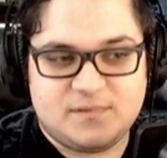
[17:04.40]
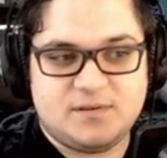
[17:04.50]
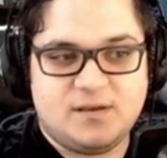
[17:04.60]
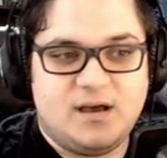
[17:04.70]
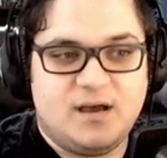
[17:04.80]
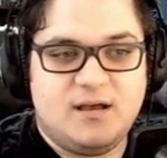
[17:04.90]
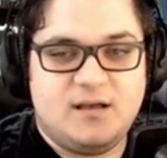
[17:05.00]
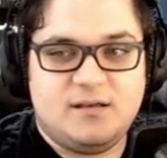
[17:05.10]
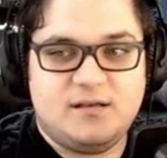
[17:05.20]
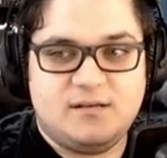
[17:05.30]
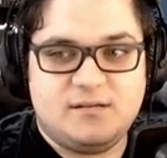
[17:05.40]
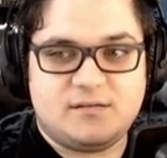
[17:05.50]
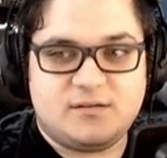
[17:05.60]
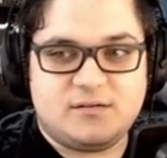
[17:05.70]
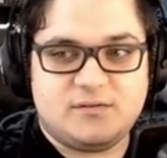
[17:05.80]
Uh,
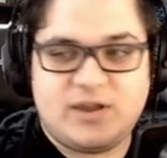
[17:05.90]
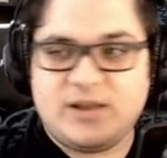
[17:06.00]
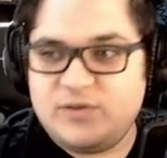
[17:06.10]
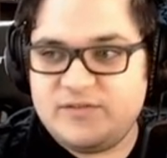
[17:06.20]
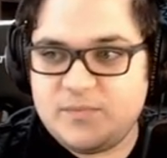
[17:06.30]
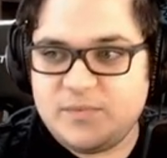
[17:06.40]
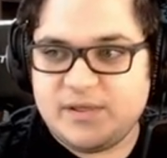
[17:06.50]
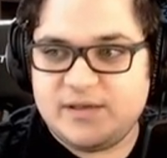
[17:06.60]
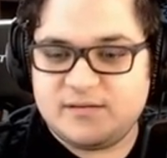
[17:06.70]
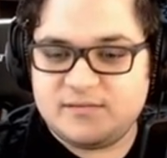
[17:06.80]
Graydon, what have you been playing?